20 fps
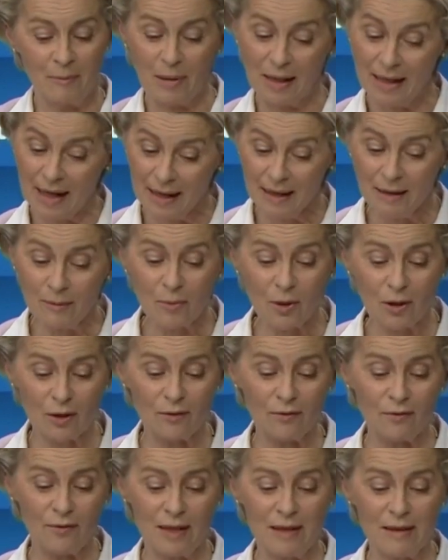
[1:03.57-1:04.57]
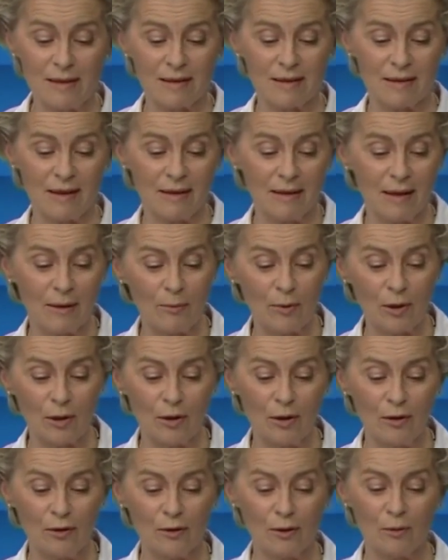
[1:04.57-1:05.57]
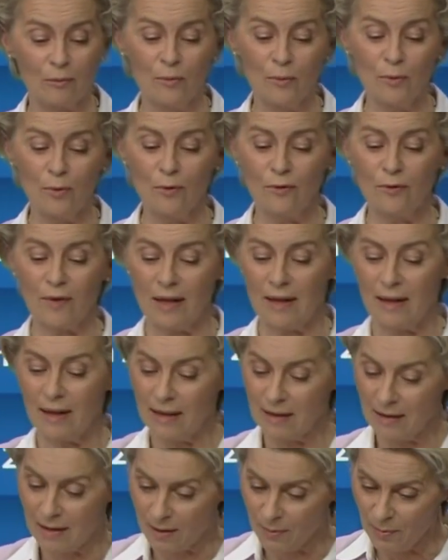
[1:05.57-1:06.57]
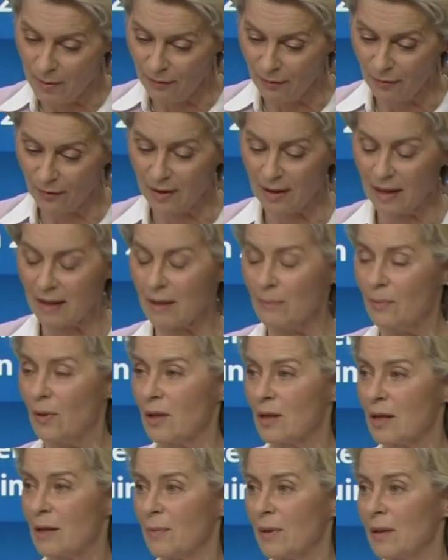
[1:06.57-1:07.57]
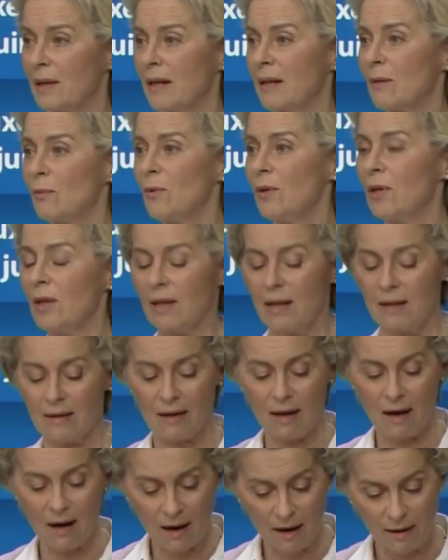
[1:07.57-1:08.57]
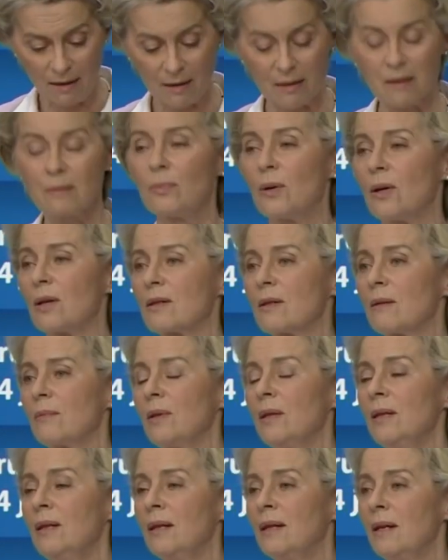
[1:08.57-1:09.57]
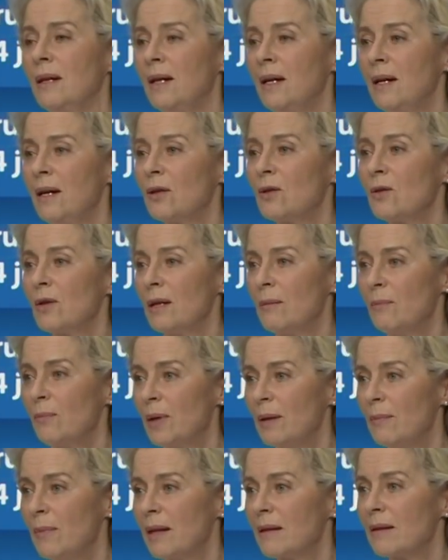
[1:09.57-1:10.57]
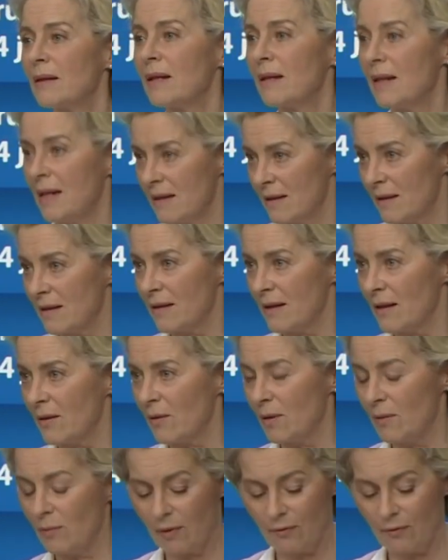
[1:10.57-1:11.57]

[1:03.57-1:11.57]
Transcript: But I am convinced that they will all move as swiftly as possible and work as hard as possible to implement the necessary